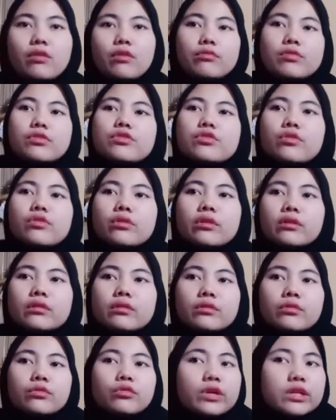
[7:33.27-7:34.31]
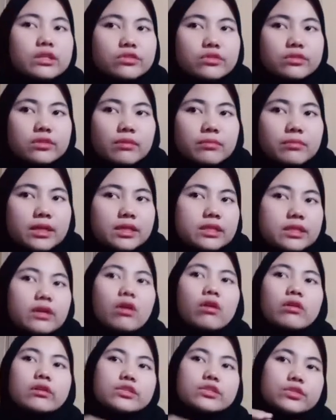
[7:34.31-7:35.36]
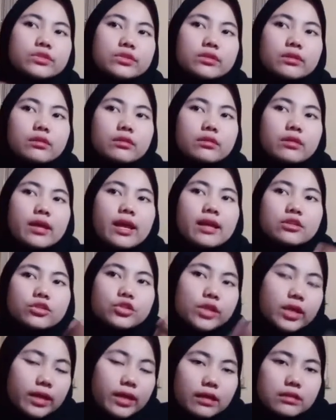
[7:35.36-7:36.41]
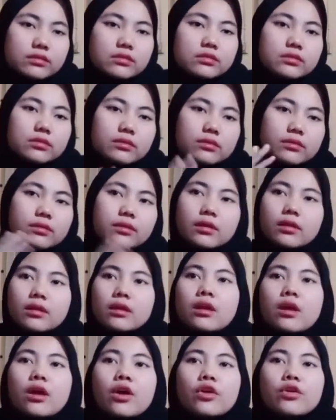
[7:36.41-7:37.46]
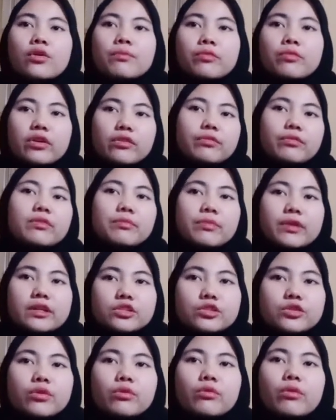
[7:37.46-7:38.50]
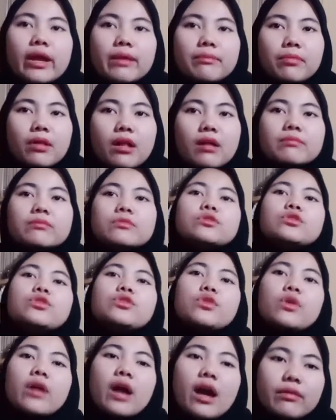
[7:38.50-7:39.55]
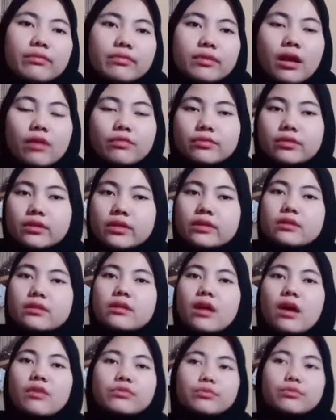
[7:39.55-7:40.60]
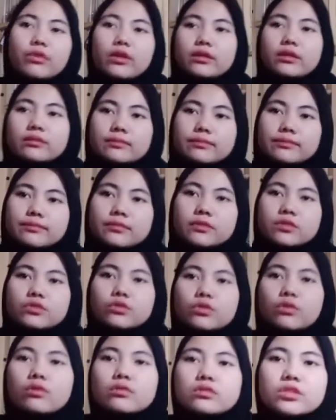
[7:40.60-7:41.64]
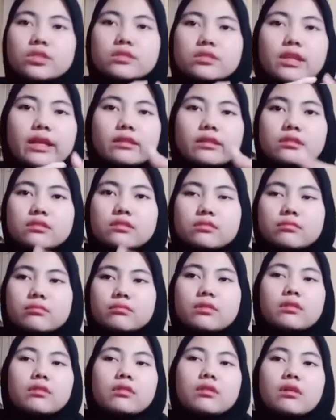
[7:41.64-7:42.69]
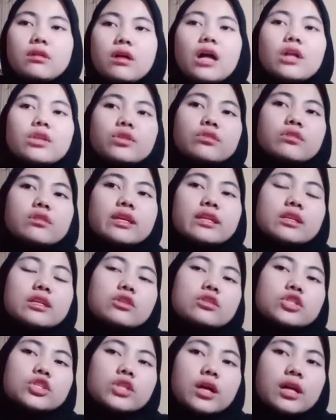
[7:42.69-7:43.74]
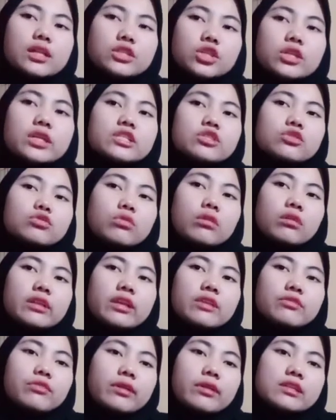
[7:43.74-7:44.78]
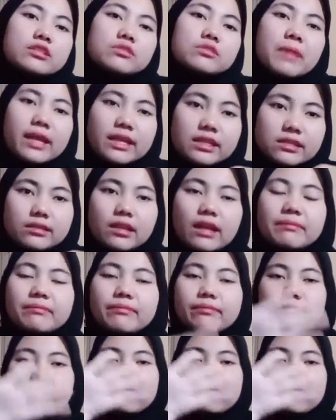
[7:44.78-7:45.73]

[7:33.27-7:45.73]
When you greet somebody and shake hands, briefly press your right palm to your heart afterward. So just like this. Although in Indonesia culture is strongly influenced by Islam.